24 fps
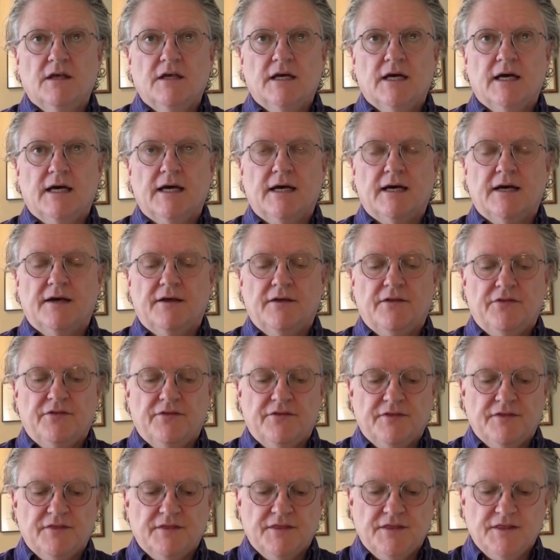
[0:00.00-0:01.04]

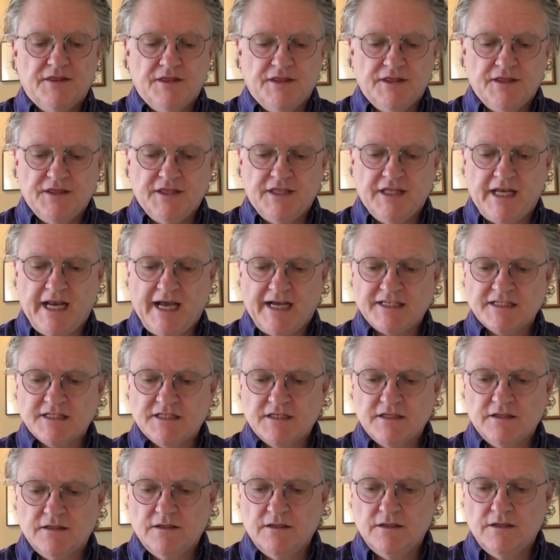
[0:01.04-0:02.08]
The
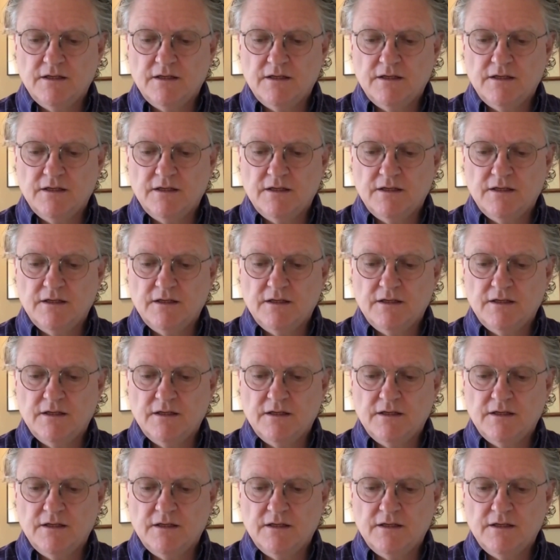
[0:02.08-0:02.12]
next